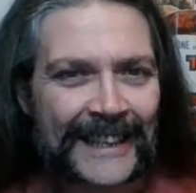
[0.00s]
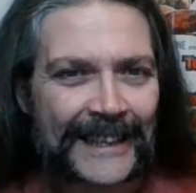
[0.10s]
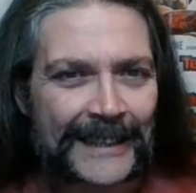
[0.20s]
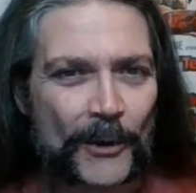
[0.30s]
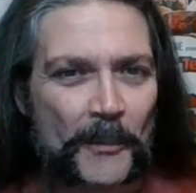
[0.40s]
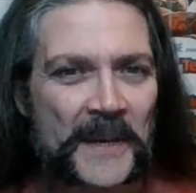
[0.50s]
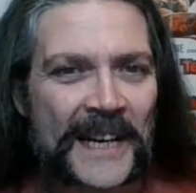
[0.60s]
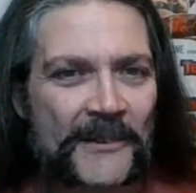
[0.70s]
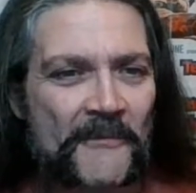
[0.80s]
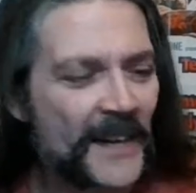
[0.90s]

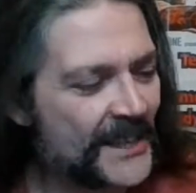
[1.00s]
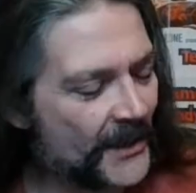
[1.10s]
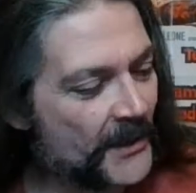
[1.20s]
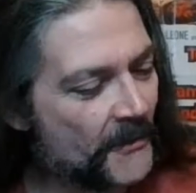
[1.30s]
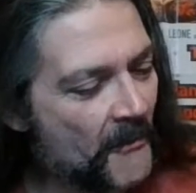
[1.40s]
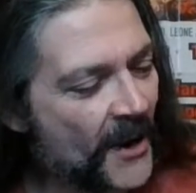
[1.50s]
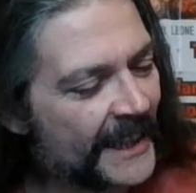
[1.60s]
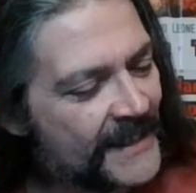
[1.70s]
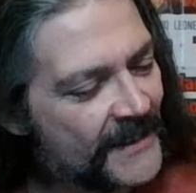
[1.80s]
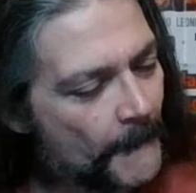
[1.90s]
European Convention on Human
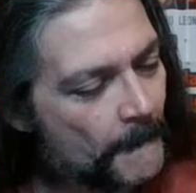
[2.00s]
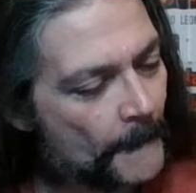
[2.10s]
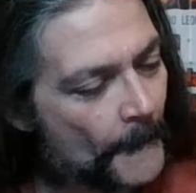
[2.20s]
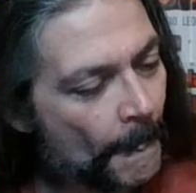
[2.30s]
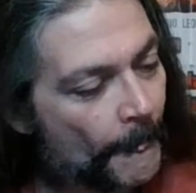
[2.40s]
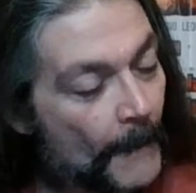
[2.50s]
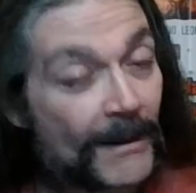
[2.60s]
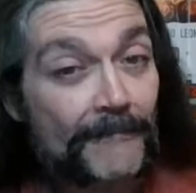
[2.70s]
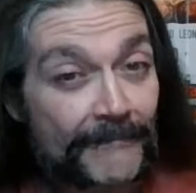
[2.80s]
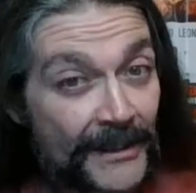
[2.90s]
Rights.
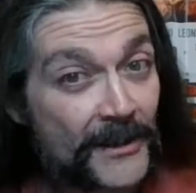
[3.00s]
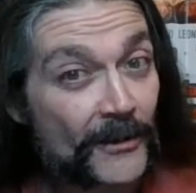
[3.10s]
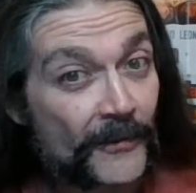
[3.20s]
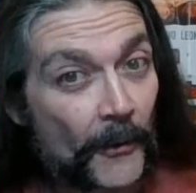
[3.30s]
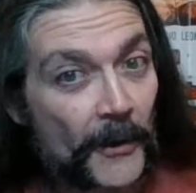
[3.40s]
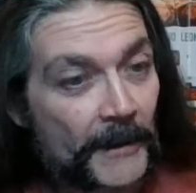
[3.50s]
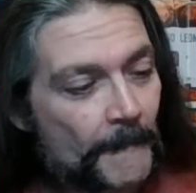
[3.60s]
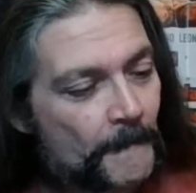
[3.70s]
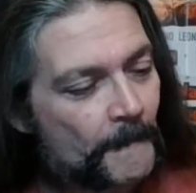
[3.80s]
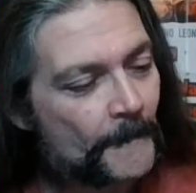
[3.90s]
But let's go forward.
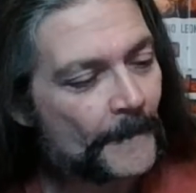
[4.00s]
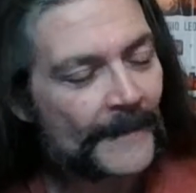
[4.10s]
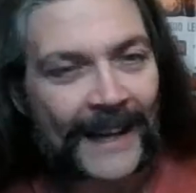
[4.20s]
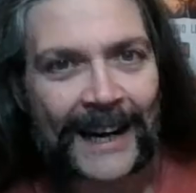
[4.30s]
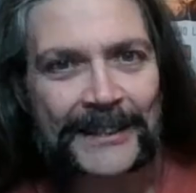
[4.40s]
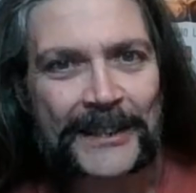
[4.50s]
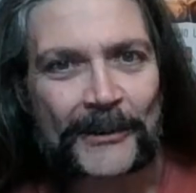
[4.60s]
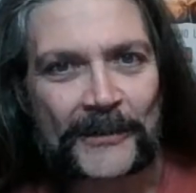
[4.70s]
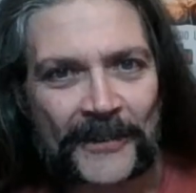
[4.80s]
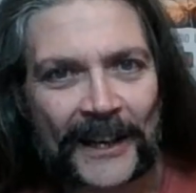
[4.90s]

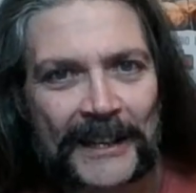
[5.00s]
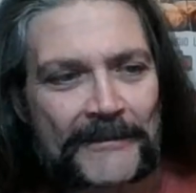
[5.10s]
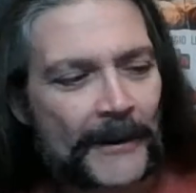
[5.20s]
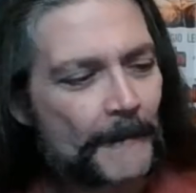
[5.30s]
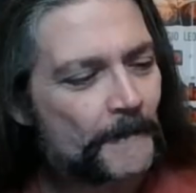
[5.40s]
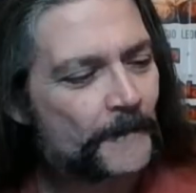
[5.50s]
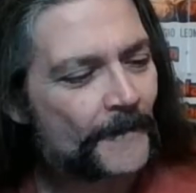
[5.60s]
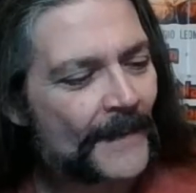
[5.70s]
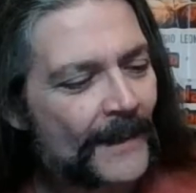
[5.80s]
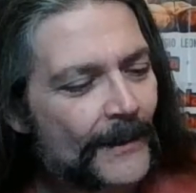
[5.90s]
Article 5,
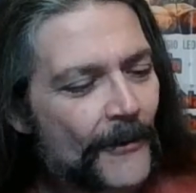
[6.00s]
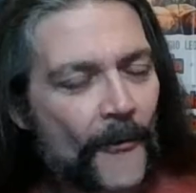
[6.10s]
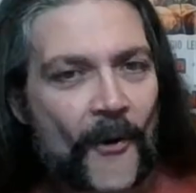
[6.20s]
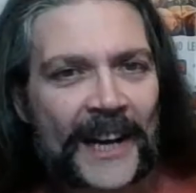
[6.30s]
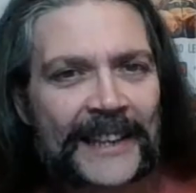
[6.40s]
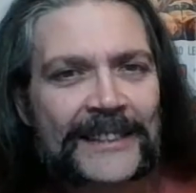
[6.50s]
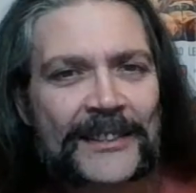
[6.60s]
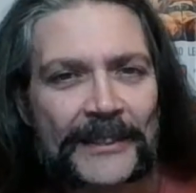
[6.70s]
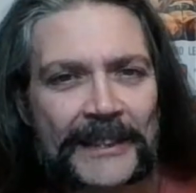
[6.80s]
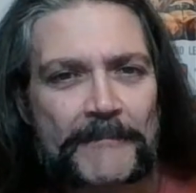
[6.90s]
right
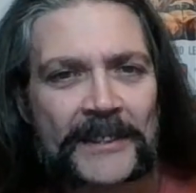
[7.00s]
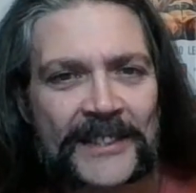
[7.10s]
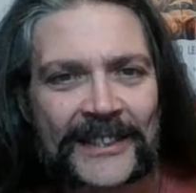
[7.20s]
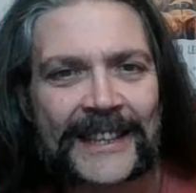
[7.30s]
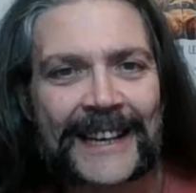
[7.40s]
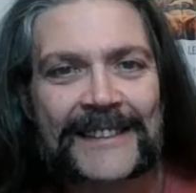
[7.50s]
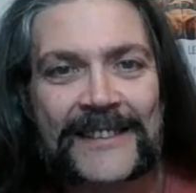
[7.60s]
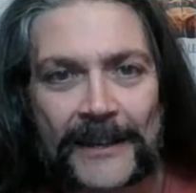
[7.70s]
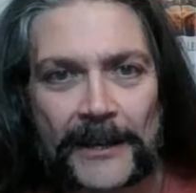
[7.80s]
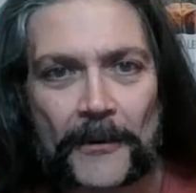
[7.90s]
to liberty and
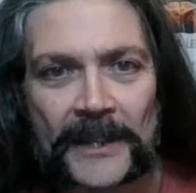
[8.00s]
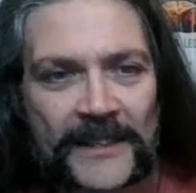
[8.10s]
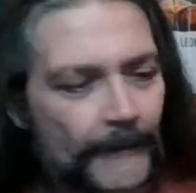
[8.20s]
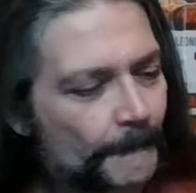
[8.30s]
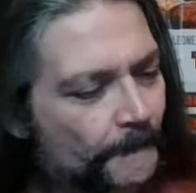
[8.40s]
security.